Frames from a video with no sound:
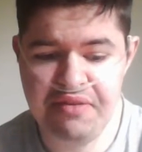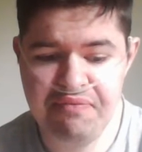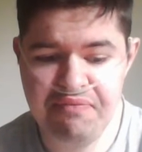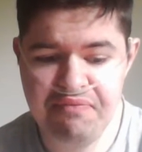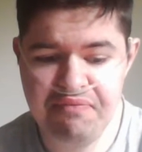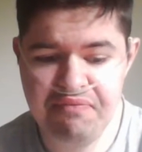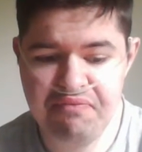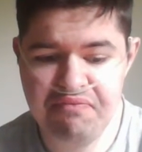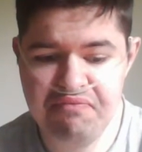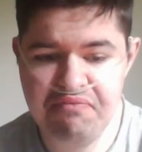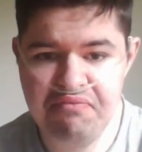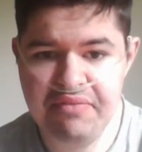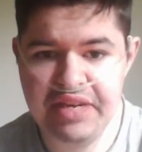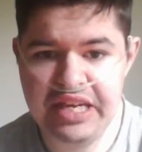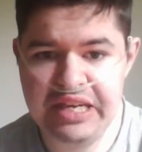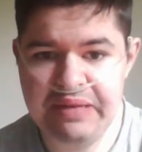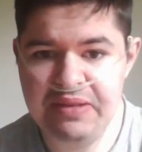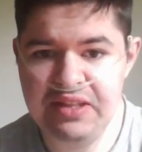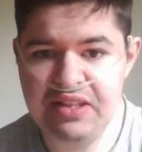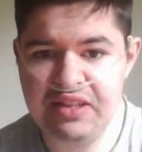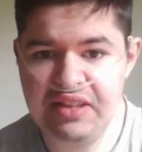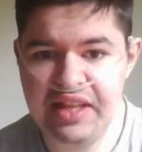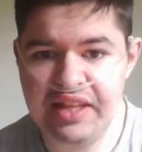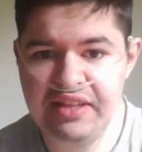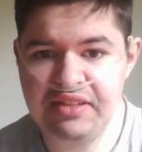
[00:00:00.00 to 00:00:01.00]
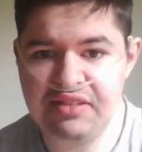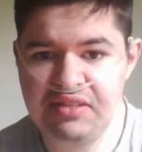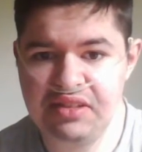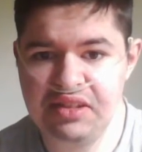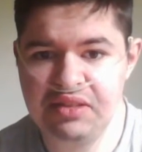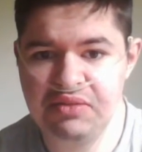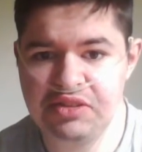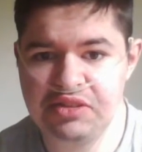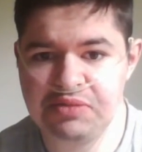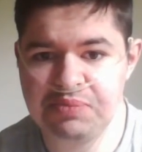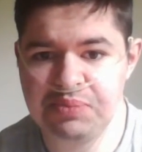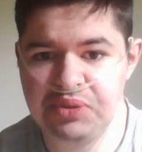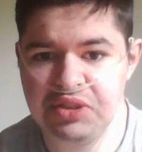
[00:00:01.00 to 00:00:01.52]
maybe that scene
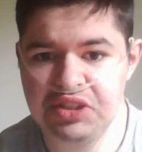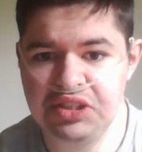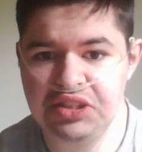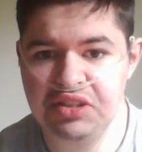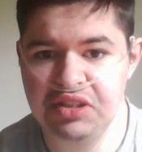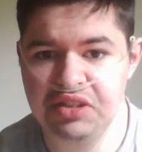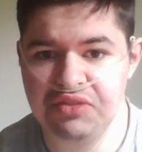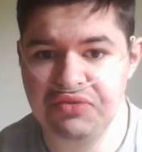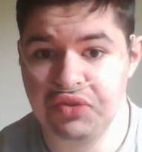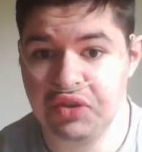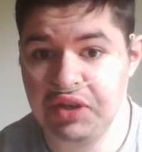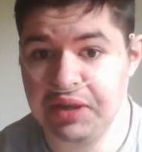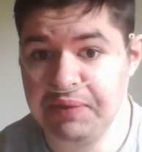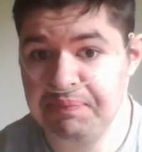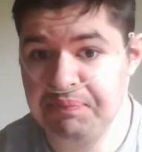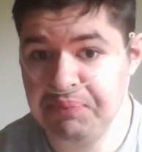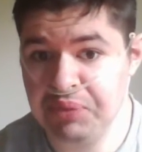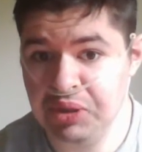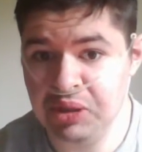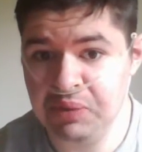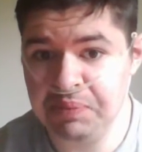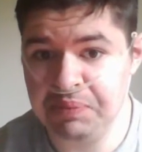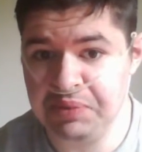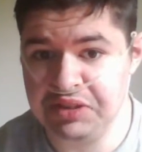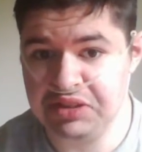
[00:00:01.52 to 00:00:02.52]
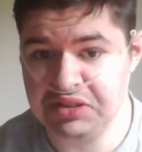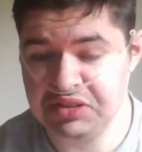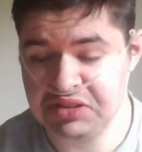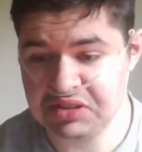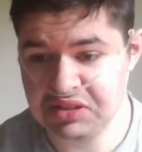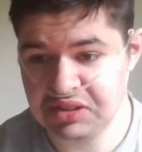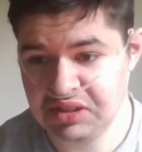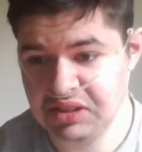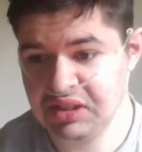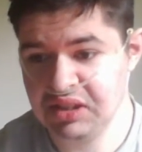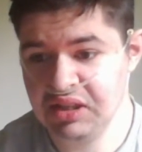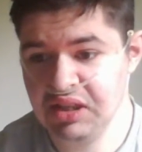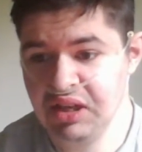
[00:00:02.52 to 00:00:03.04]
was put in there for a purpose.
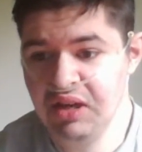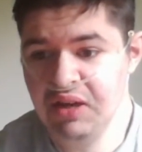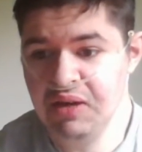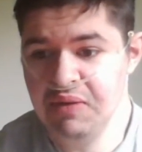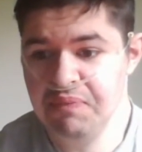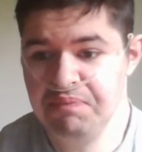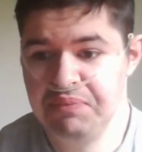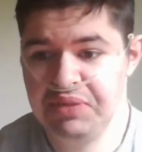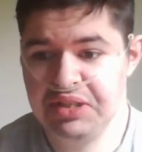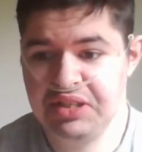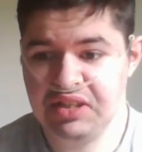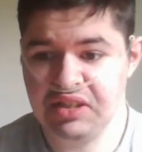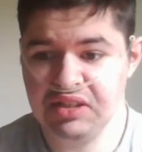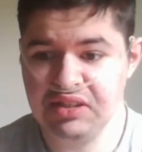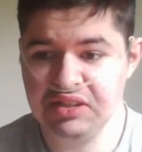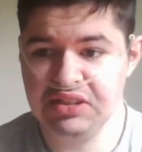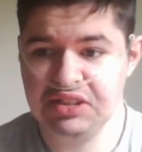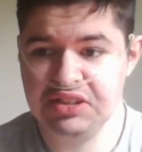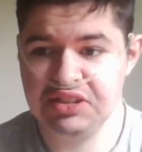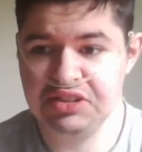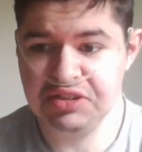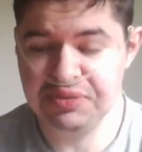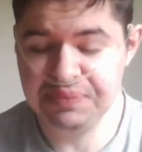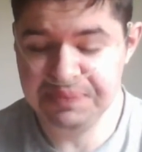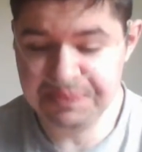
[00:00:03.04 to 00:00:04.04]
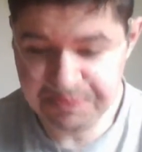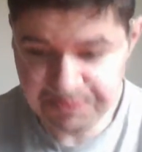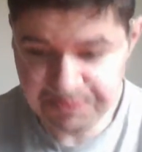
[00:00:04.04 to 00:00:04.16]
Because,